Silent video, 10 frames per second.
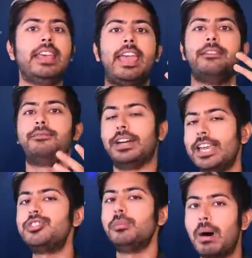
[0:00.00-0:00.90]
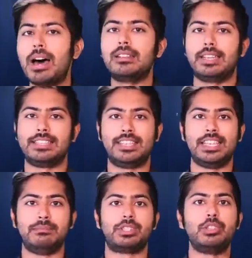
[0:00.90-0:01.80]
and financial modeling
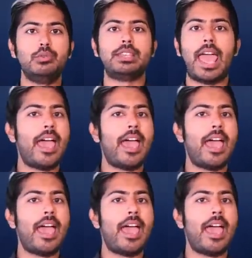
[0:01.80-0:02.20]
teams use